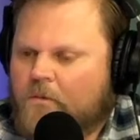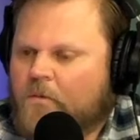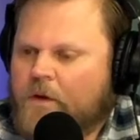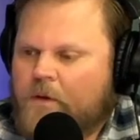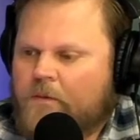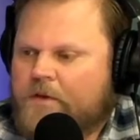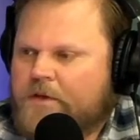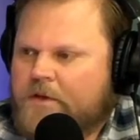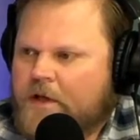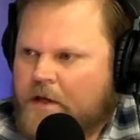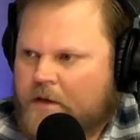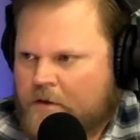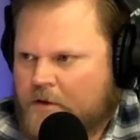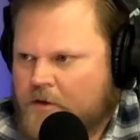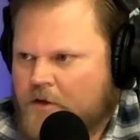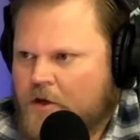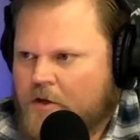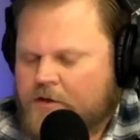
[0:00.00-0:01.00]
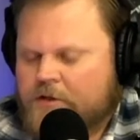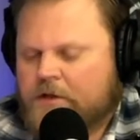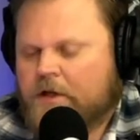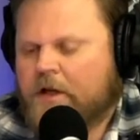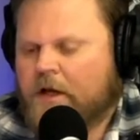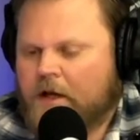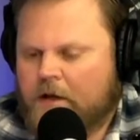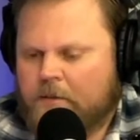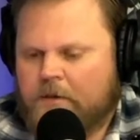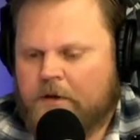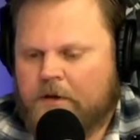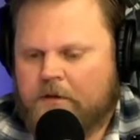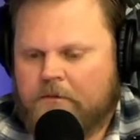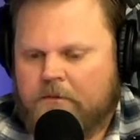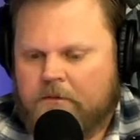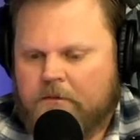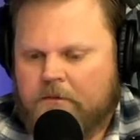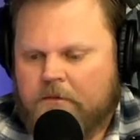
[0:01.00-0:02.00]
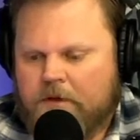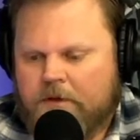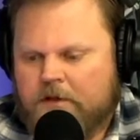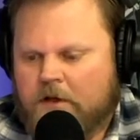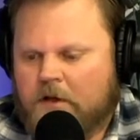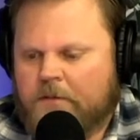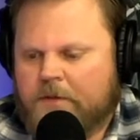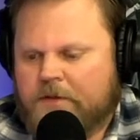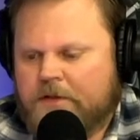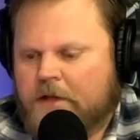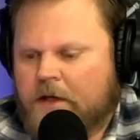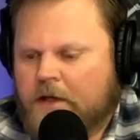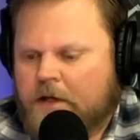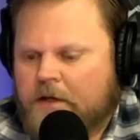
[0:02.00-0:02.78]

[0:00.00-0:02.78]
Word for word: we would say in the church today, but in Solomon's day,